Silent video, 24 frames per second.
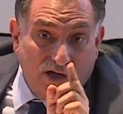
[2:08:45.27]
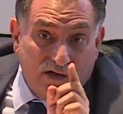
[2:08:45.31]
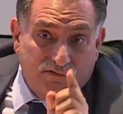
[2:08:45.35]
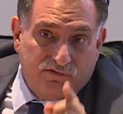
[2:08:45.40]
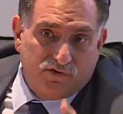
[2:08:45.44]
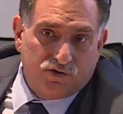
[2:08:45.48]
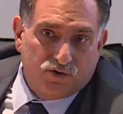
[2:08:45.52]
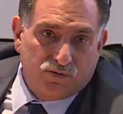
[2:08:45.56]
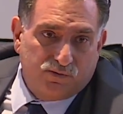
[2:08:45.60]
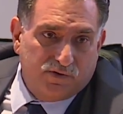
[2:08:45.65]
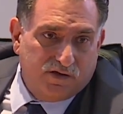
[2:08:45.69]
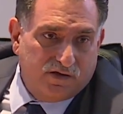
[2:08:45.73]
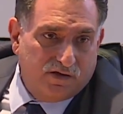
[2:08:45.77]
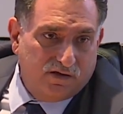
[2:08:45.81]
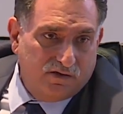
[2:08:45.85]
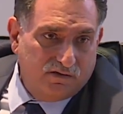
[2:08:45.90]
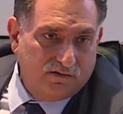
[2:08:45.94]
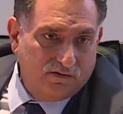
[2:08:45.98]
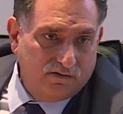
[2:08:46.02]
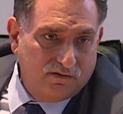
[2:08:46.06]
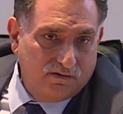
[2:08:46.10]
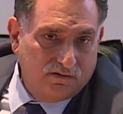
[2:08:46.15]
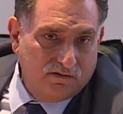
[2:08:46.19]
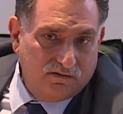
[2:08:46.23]

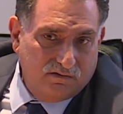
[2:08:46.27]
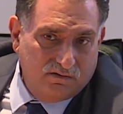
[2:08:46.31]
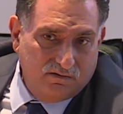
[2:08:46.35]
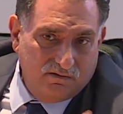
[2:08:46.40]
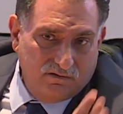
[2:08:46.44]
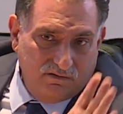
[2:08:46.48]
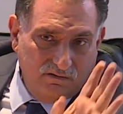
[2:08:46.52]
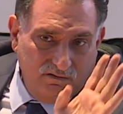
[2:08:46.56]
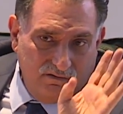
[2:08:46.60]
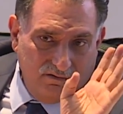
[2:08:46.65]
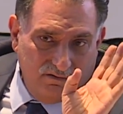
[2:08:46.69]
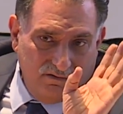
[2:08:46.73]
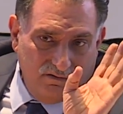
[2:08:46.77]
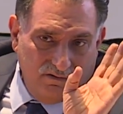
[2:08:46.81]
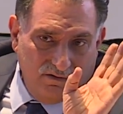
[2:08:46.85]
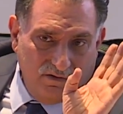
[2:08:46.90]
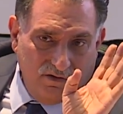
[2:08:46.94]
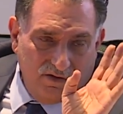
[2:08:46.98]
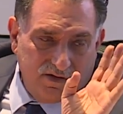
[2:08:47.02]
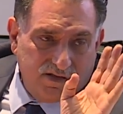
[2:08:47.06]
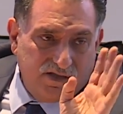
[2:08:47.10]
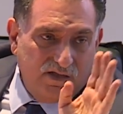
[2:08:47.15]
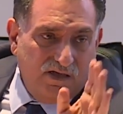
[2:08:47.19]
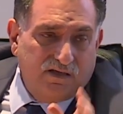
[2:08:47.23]
organized
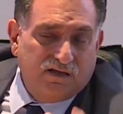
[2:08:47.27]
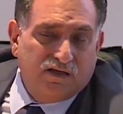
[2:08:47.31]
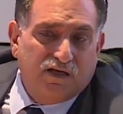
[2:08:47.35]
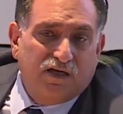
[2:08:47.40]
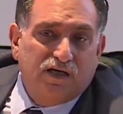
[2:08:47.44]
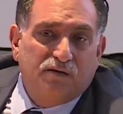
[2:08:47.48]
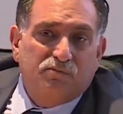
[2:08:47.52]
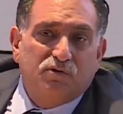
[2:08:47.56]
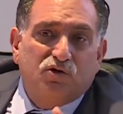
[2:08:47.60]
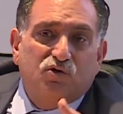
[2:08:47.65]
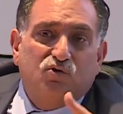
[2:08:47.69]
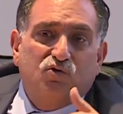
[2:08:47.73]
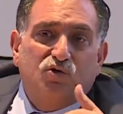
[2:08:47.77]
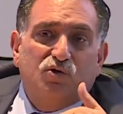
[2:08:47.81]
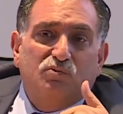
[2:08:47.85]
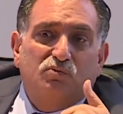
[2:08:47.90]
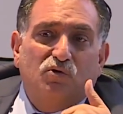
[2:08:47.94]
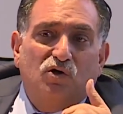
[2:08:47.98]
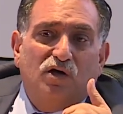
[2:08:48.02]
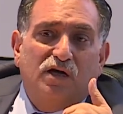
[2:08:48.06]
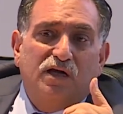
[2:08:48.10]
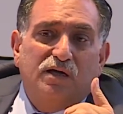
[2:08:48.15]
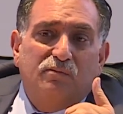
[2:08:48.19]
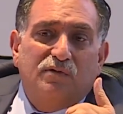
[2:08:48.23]
Palestinian
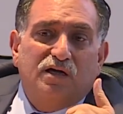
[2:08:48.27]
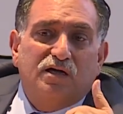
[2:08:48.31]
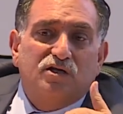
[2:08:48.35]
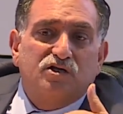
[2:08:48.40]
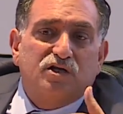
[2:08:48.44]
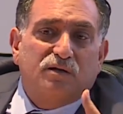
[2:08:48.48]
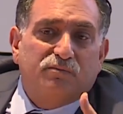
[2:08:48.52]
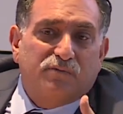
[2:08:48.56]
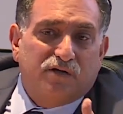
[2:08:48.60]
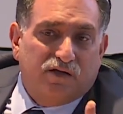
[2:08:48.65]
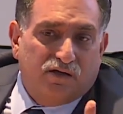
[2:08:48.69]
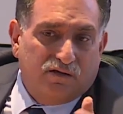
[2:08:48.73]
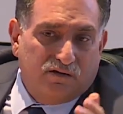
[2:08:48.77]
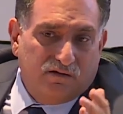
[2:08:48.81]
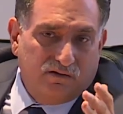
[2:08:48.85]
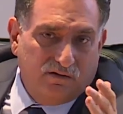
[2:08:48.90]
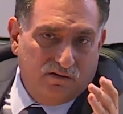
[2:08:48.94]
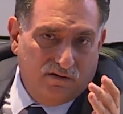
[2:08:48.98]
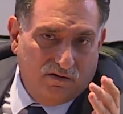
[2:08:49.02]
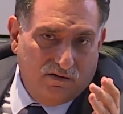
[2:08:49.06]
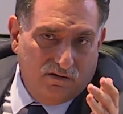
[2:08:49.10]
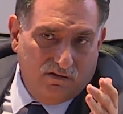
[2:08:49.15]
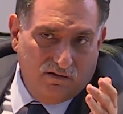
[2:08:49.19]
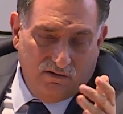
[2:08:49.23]
national
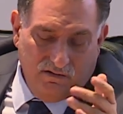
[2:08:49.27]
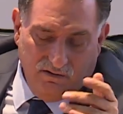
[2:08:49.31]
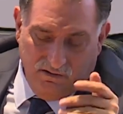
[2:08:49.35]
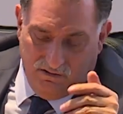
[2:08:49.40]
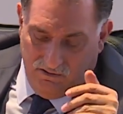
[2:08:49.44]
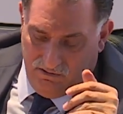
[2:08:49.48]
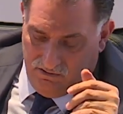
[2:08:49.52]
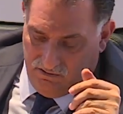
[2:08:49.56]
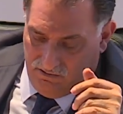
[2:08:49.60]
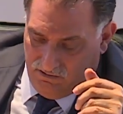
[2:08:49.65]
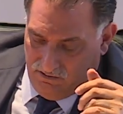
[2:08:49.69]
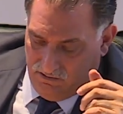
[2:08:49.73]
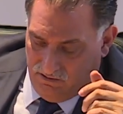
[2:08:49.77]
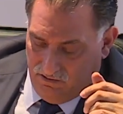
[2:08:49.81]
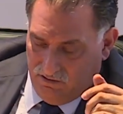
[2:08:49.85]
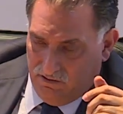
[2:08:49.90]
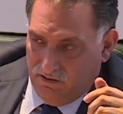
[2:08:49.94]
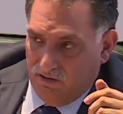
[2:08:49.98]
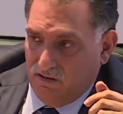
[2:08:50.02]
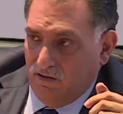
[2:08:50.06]
liberation movement